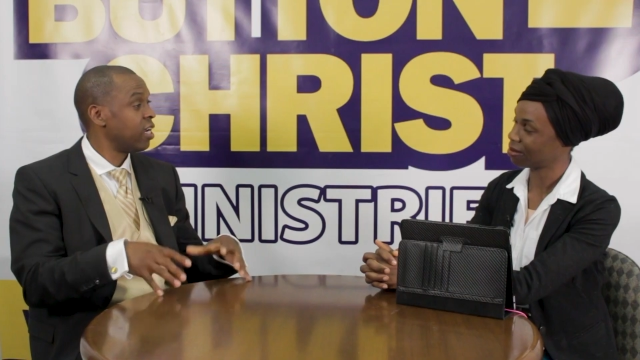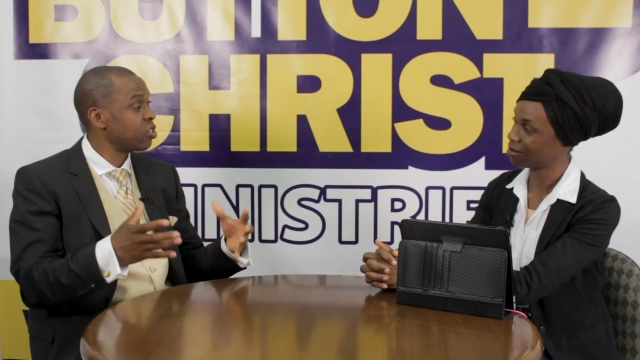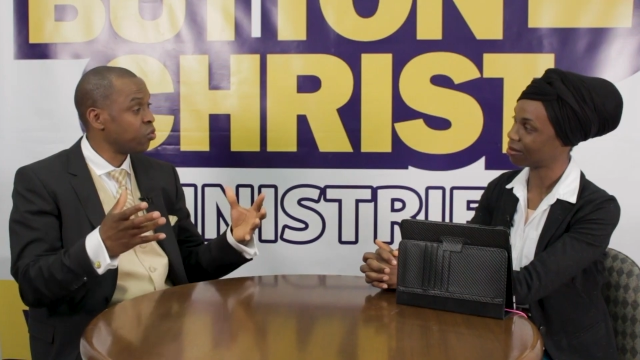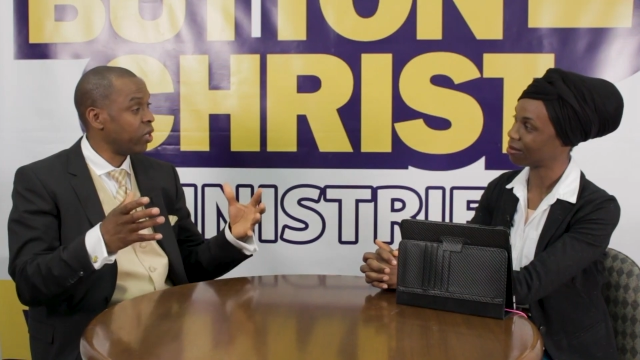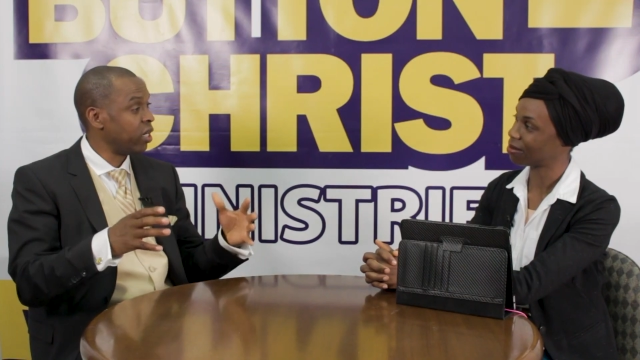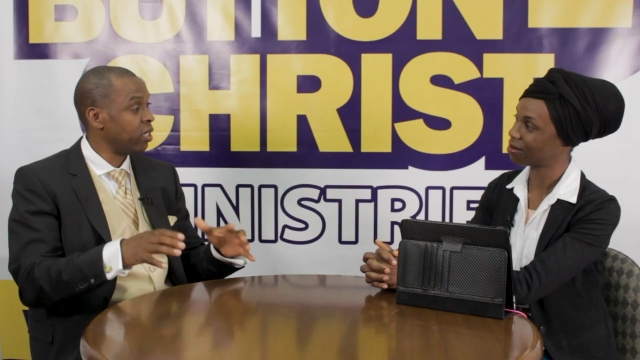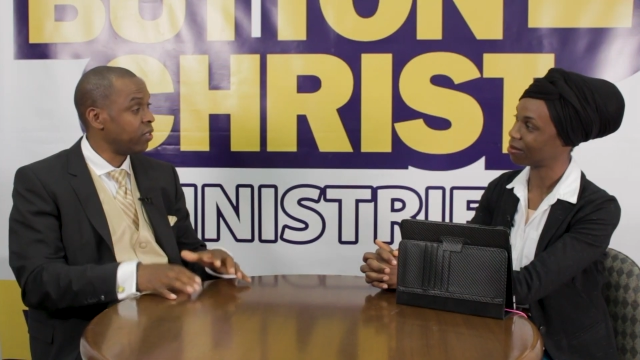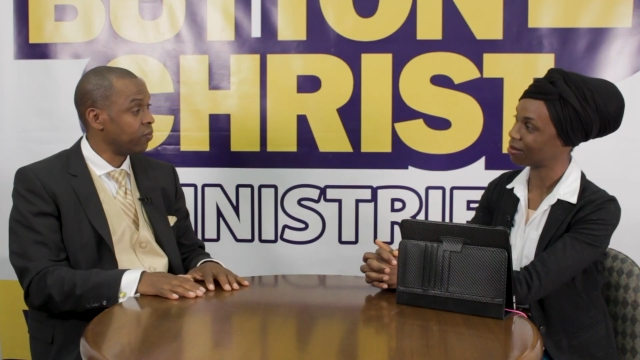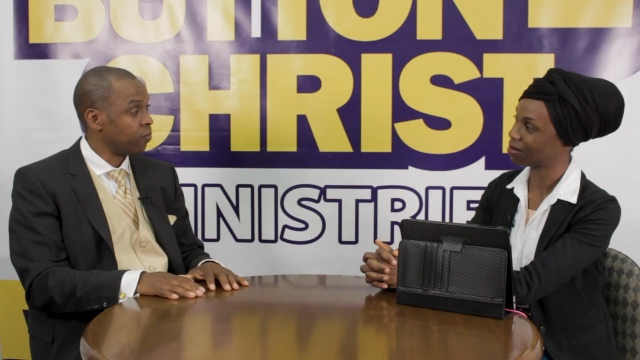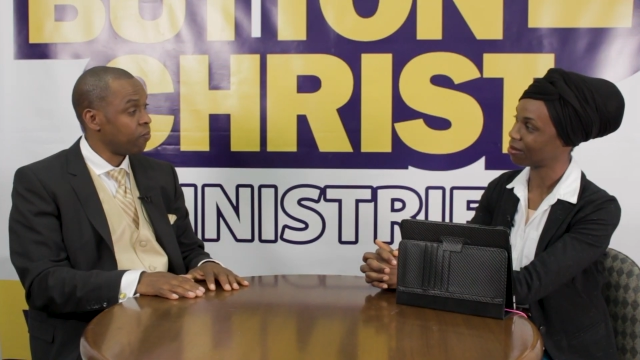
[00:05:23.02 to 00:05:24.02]
Speaker 1: that's mm -hmm.
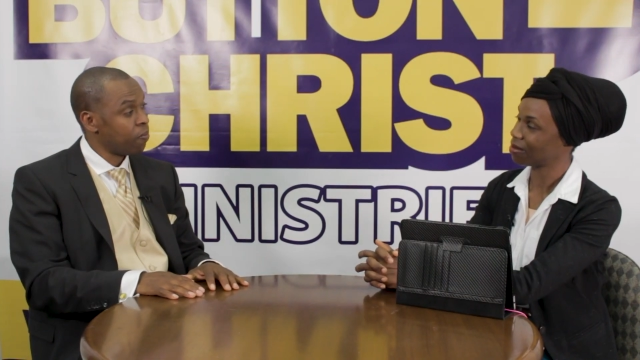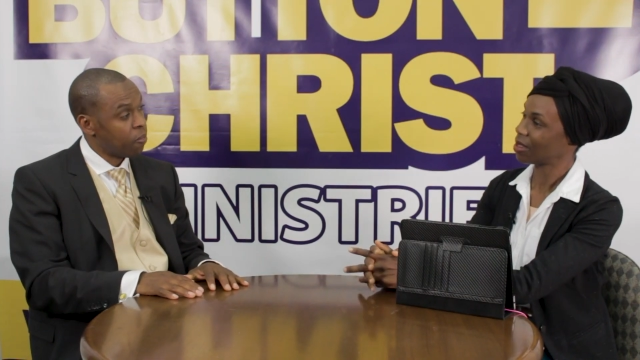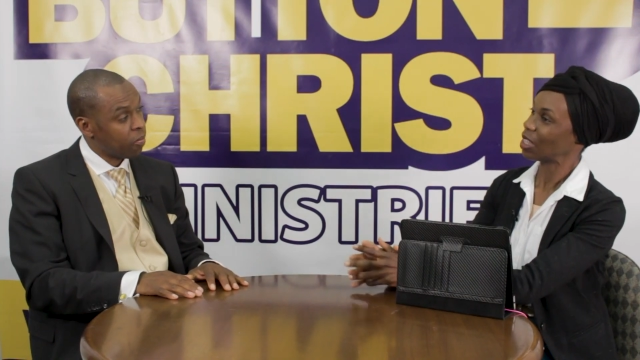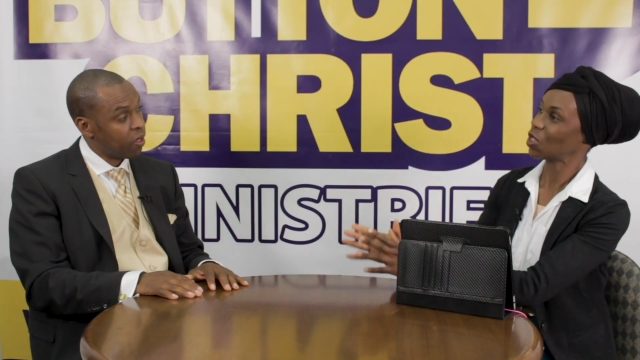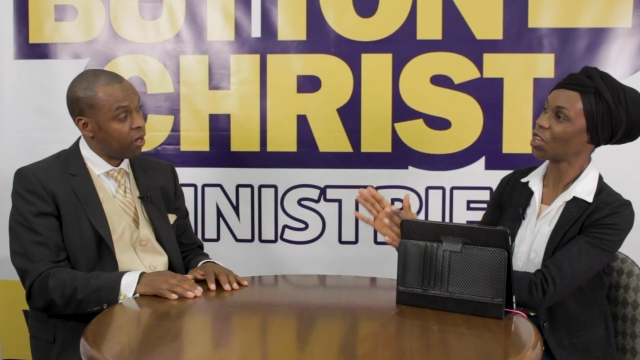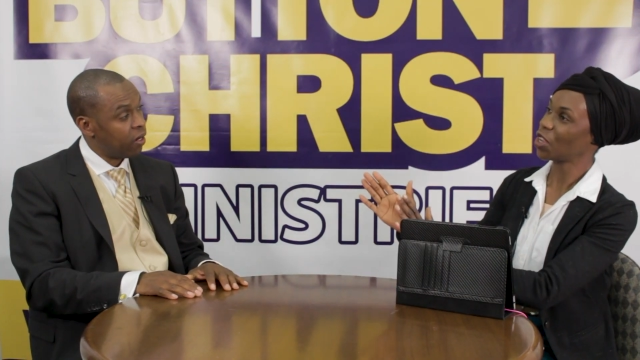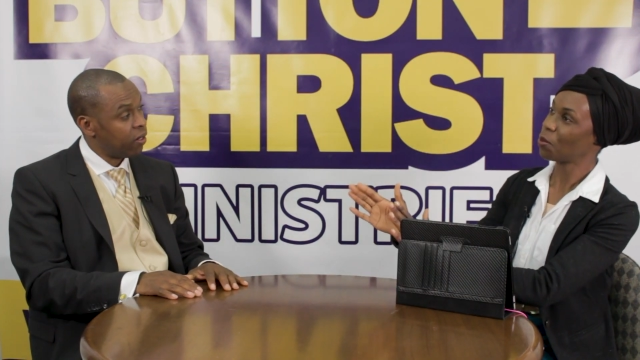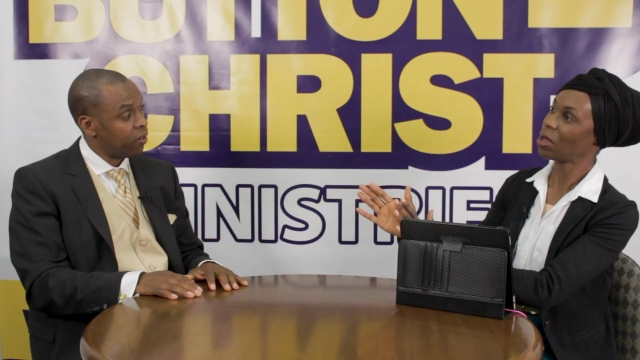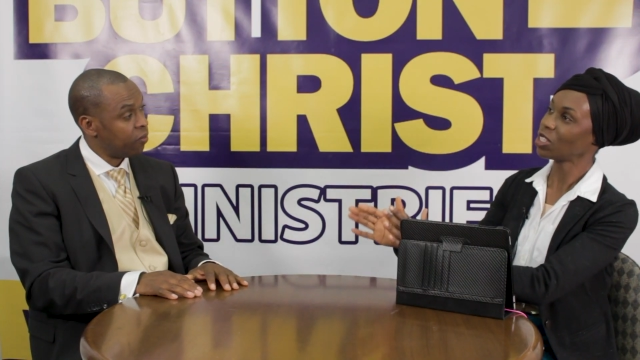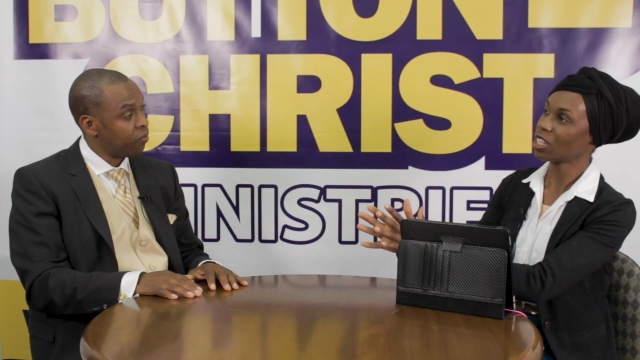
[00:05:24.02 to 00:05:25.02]
when.
Speaker 2: So now
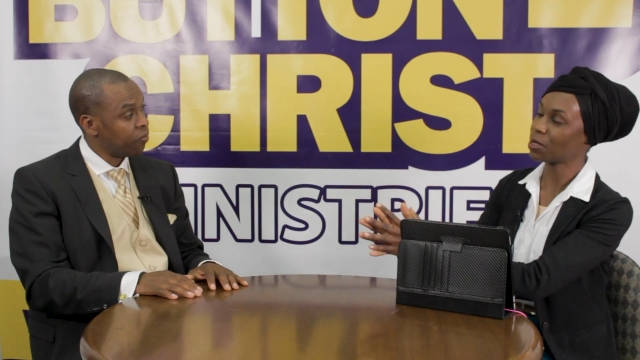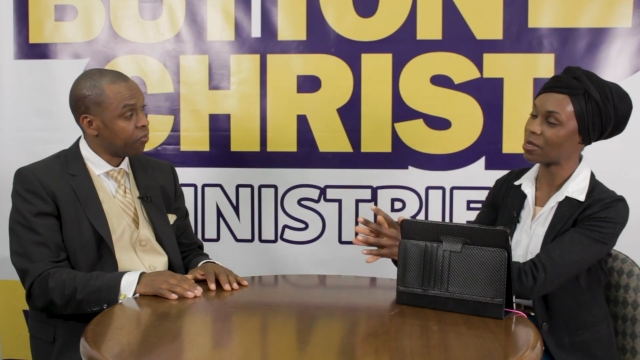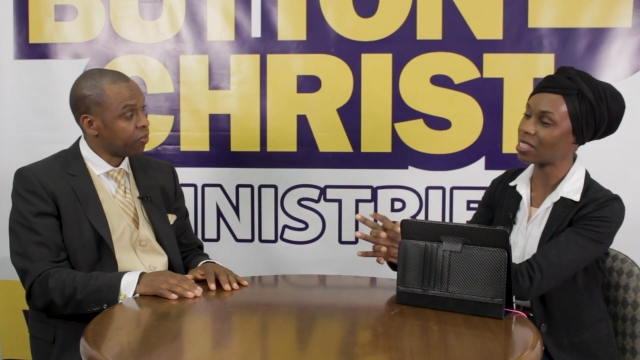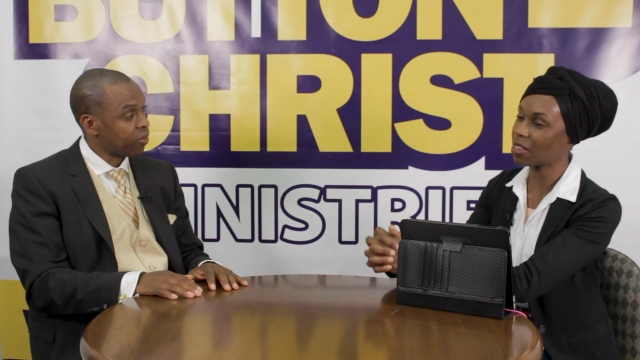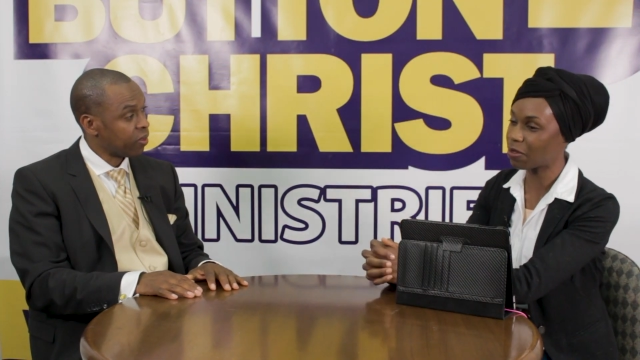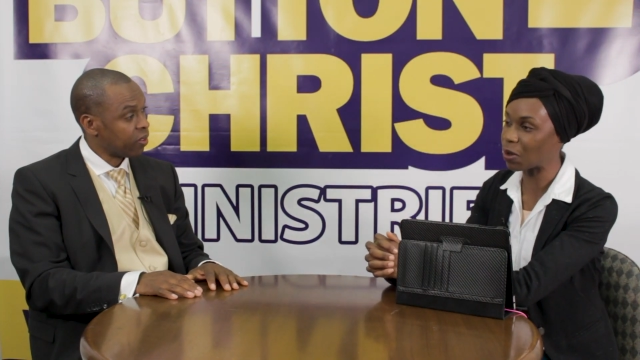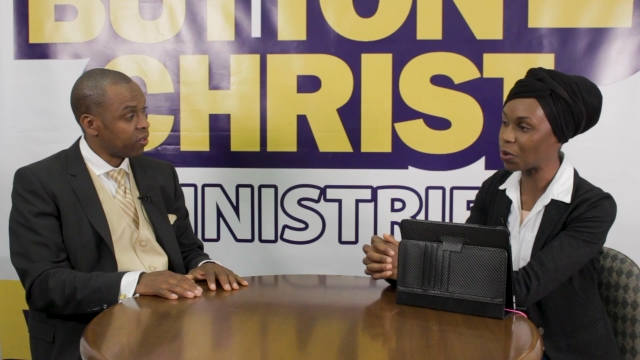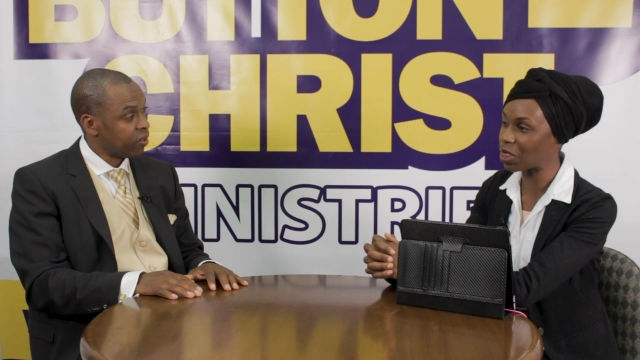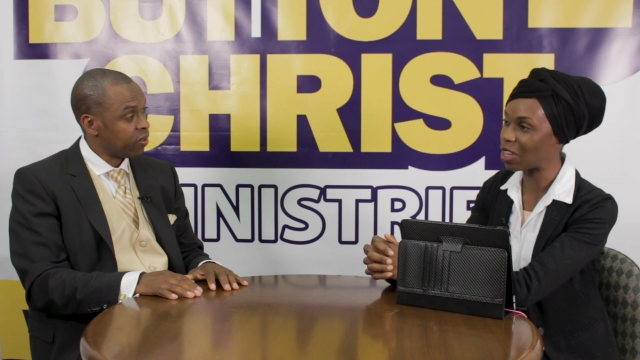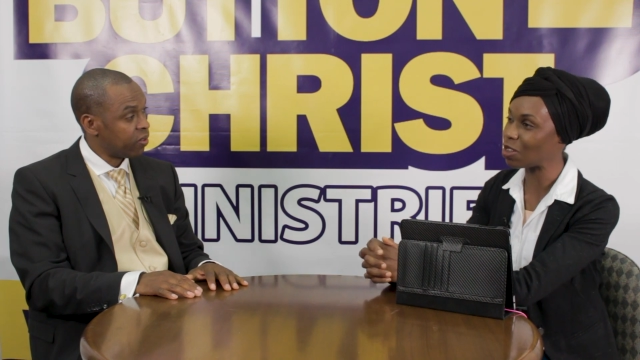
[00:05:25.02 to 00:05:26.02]
you mentioned a specific
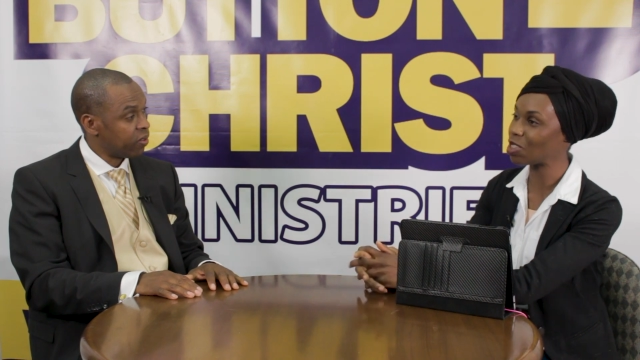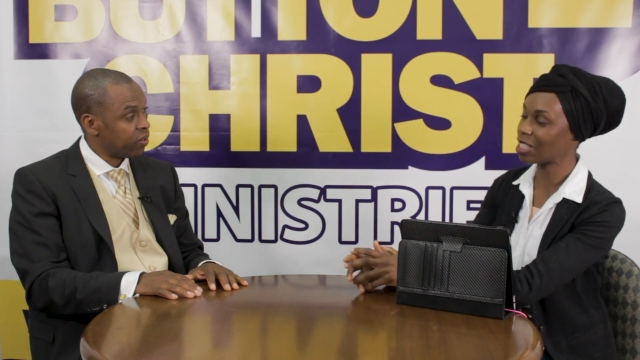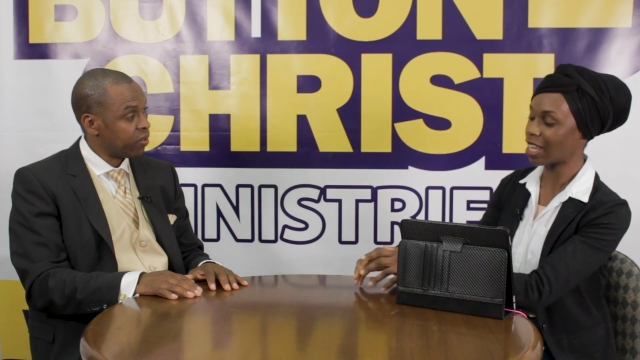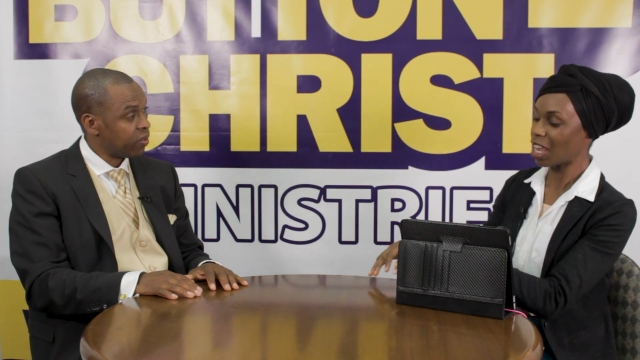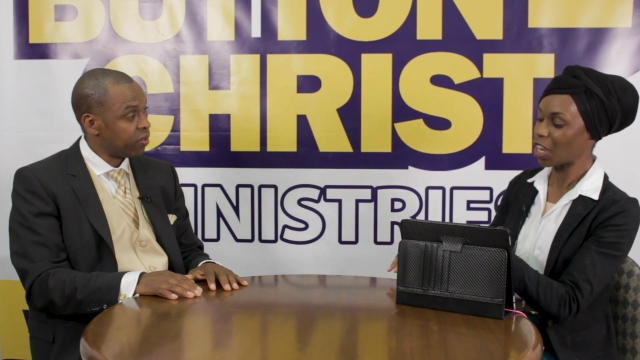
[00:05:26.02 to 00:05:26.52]
word there. You said